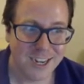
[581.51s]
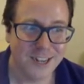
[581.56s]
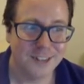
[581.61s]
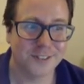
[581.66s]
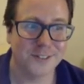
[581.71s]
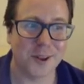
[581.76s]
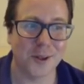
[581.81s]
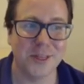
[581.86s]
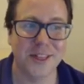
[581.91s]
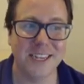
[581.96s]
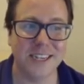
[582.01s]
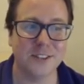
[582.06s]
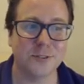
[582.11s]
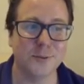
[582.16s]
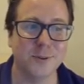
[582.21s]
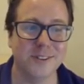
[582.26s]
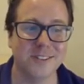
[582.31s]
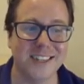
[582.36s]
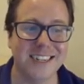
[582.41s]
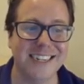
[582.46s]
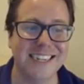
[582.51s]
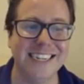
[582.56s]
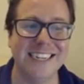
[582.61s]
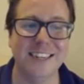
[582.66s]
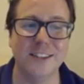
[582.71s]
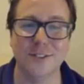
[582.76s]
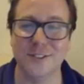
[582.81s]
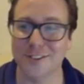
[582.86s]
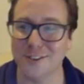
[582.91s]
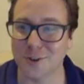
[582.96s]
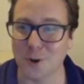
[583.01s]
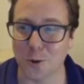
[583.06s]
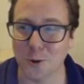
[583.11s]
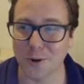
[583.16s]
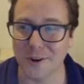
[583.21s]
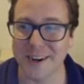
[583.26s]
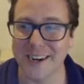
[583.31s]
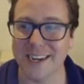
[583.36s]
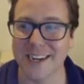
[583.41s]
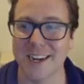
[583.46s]
So this was a
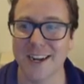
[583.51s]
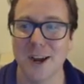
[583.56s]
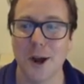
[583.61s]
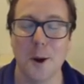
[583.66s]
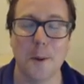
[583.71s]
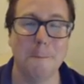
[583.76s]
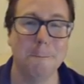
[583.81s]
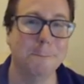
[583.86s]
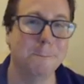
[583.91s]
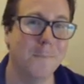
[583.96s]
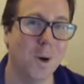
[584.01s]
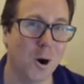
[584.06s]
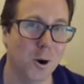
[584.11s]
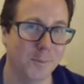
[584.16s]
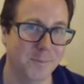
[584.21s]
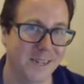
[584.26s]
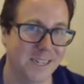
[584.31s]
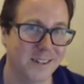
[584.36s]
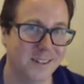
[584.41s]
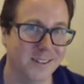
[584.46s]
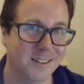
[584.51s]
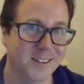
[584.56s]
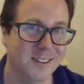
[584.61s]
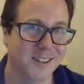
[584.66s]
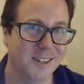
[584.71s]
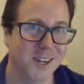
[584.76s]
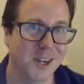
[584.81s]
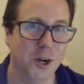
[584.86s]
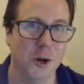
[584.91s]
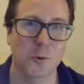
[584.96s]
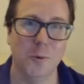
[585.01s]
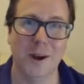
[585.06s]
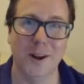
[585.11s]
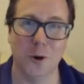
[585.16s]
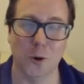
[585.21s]
historic moment when